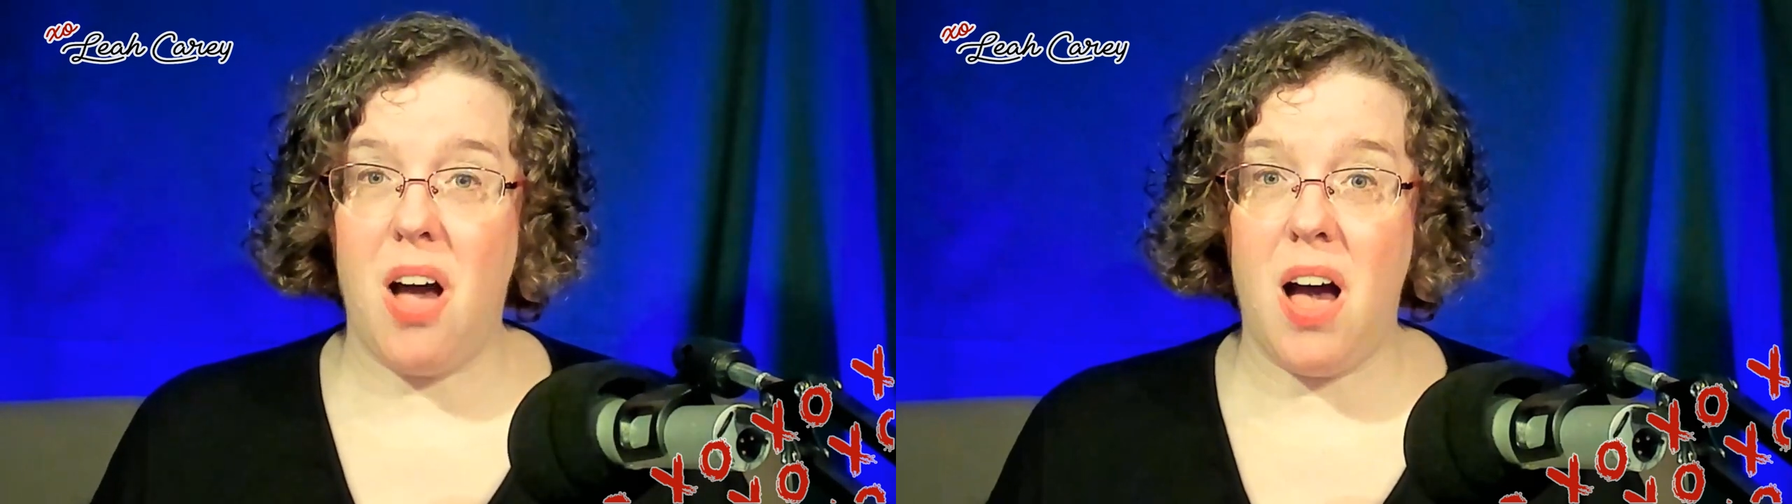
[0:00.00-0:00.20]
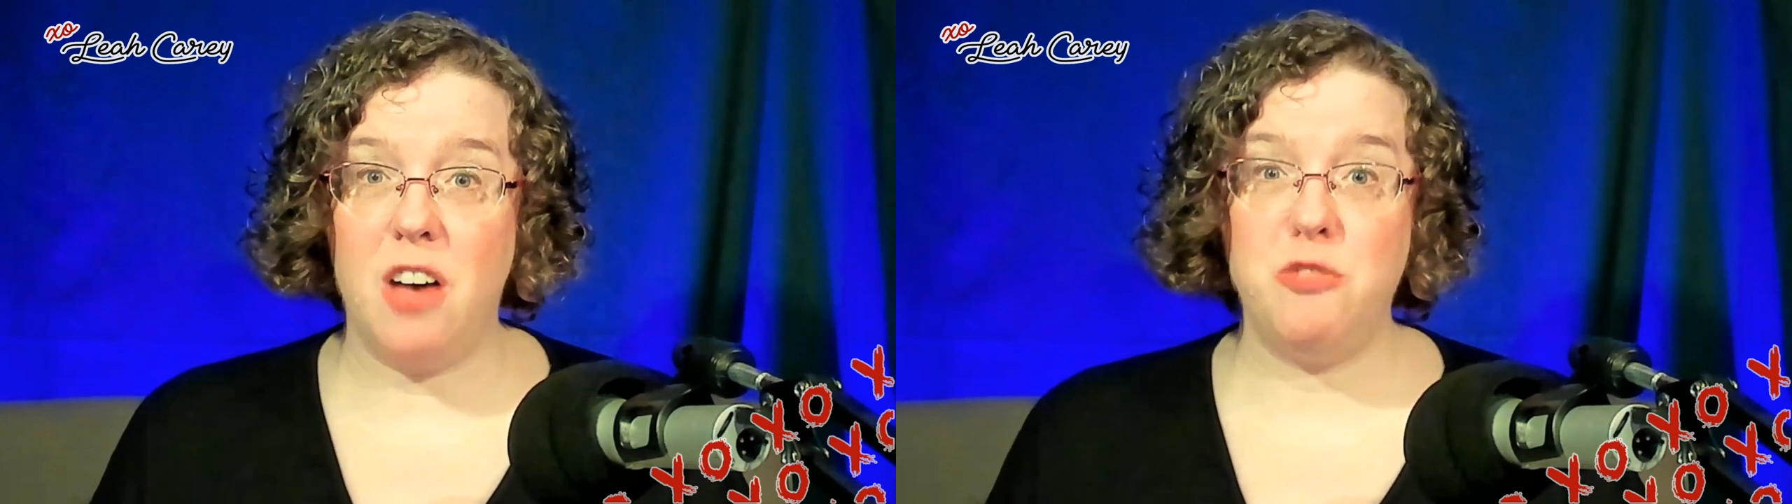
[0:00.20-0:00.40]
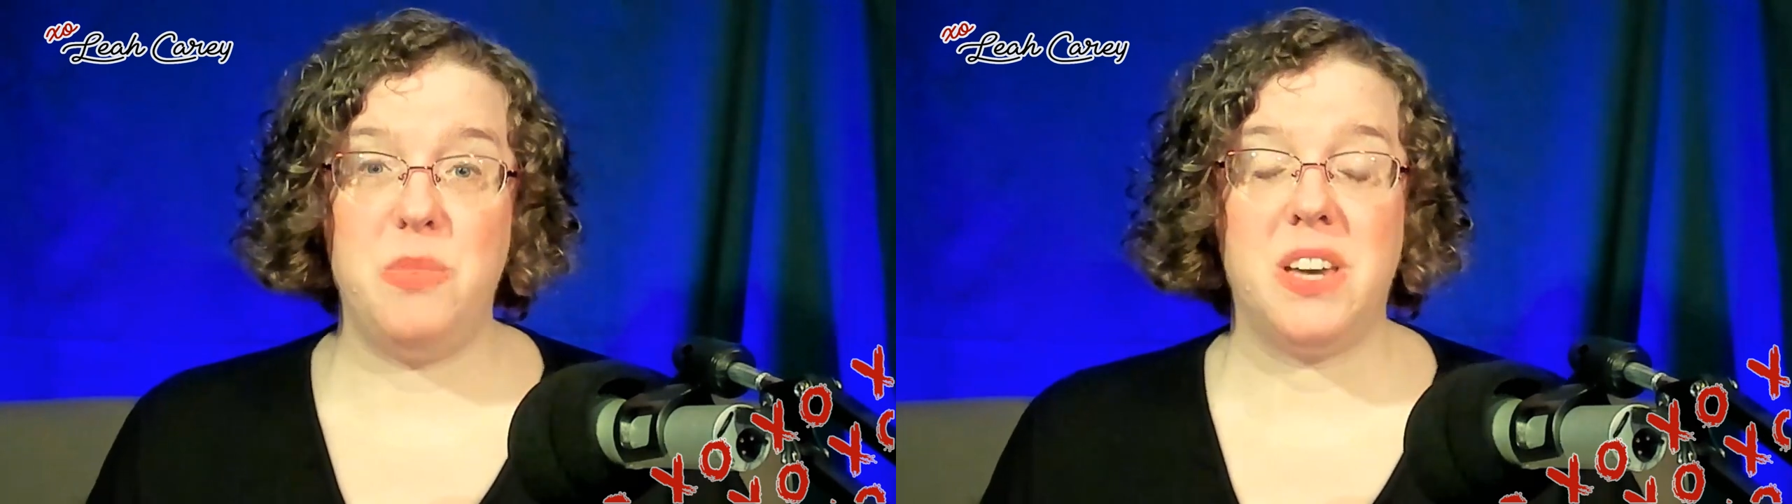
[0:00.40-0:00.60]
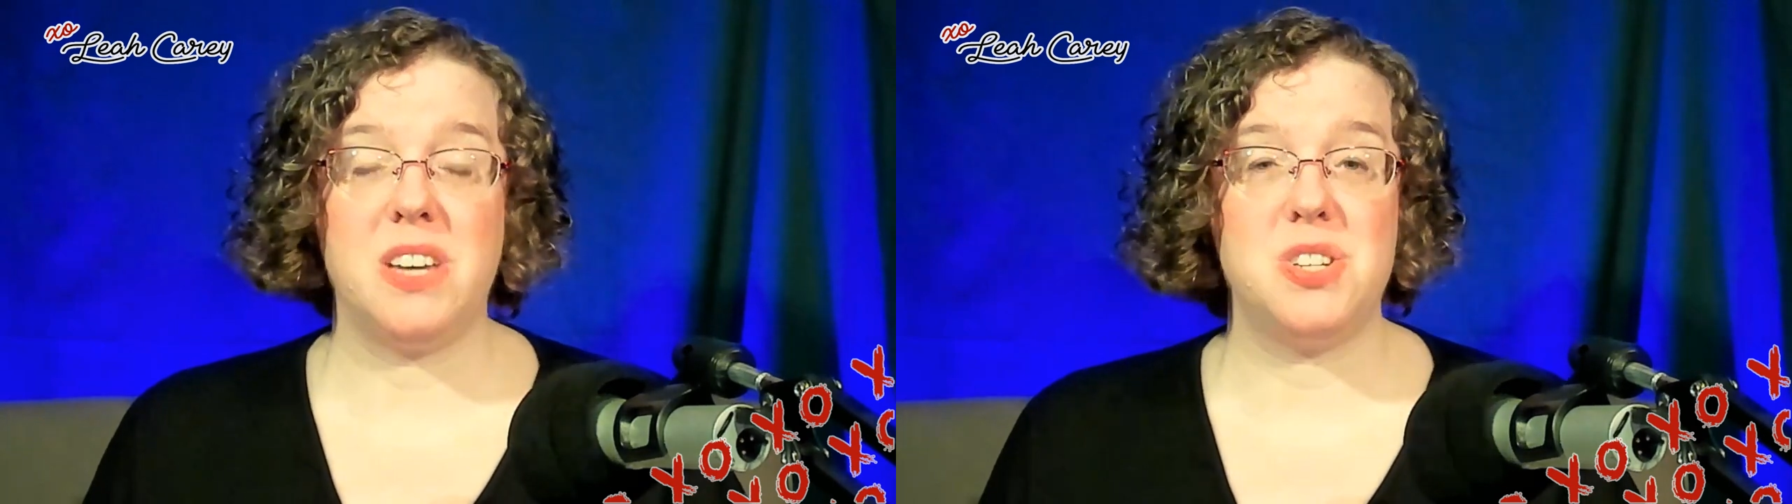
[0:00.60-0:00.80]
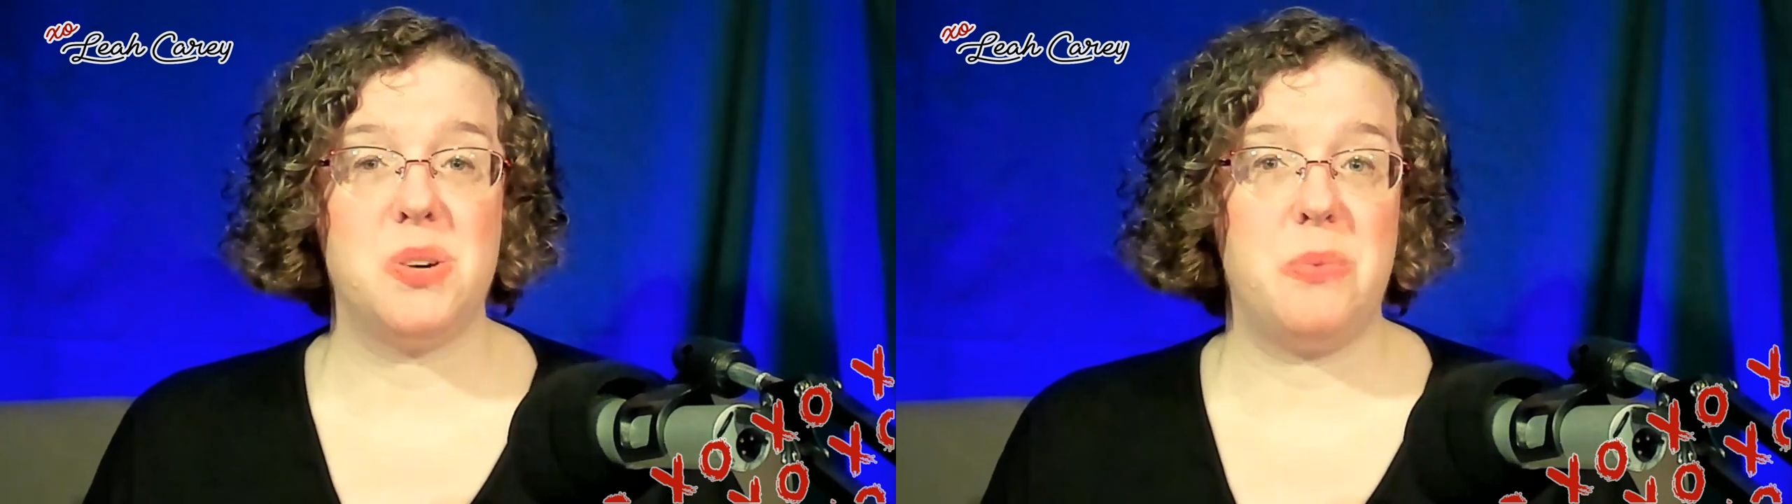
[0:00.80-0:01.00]
off
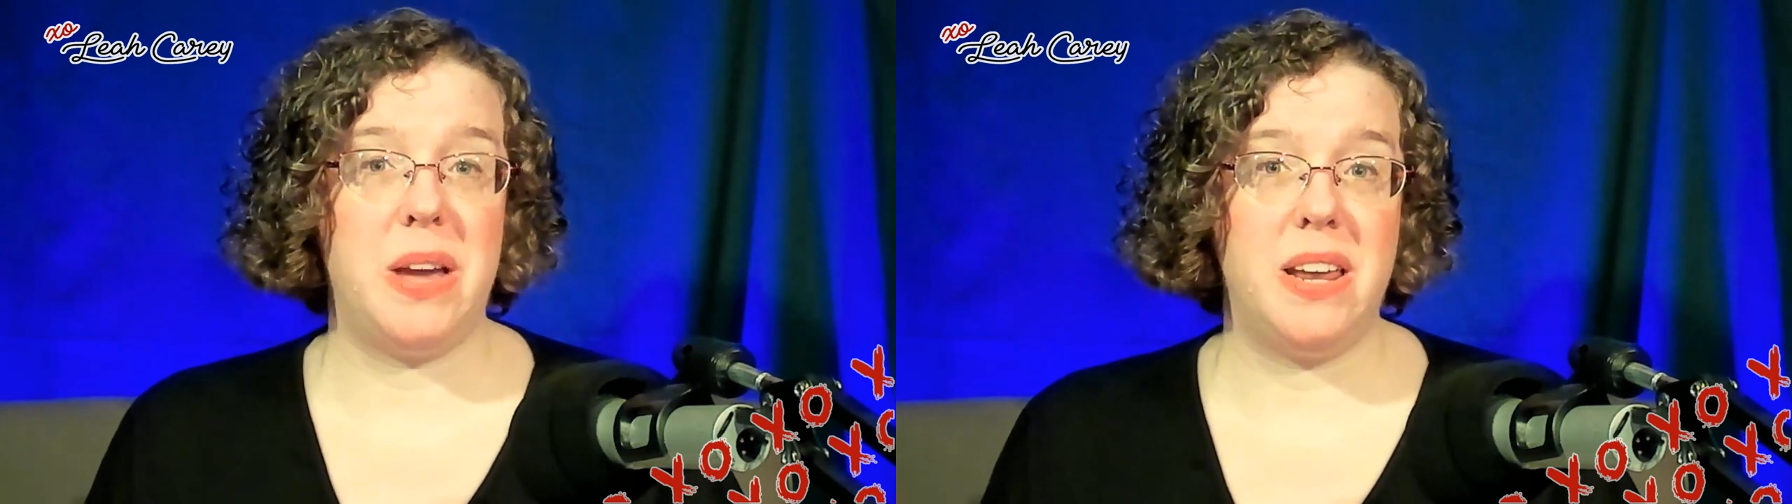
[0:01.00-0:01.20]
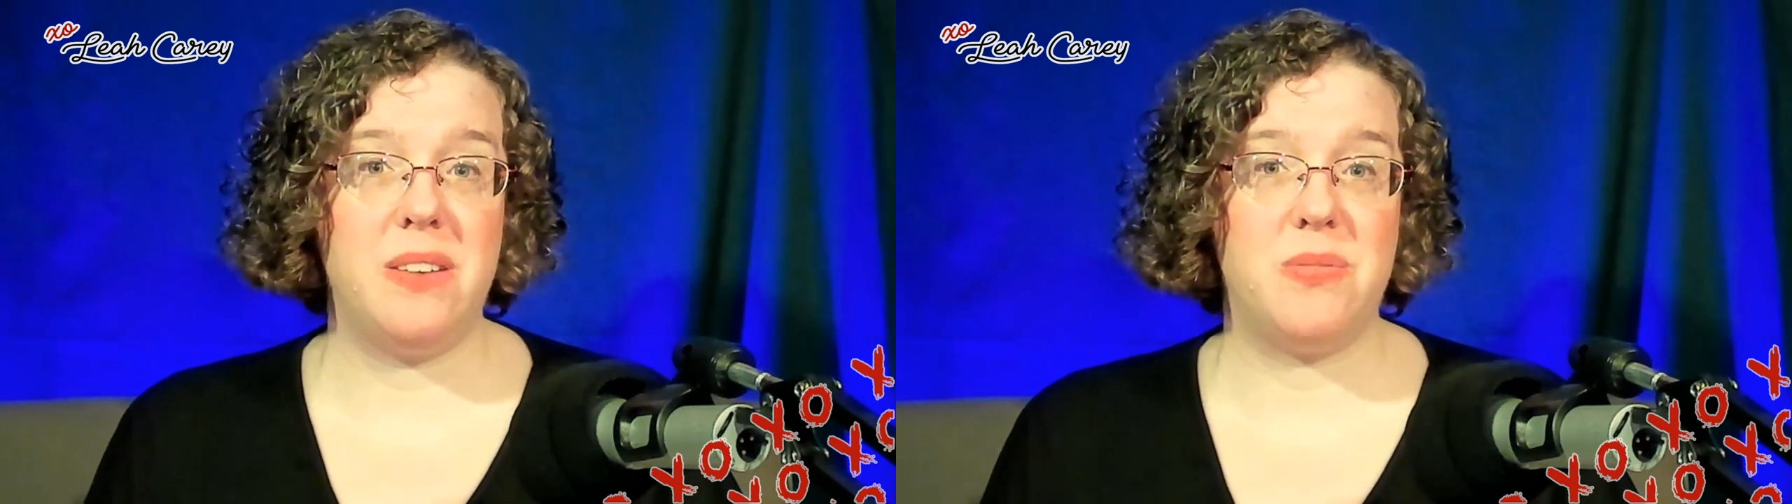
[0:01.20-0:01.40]
because you're waiting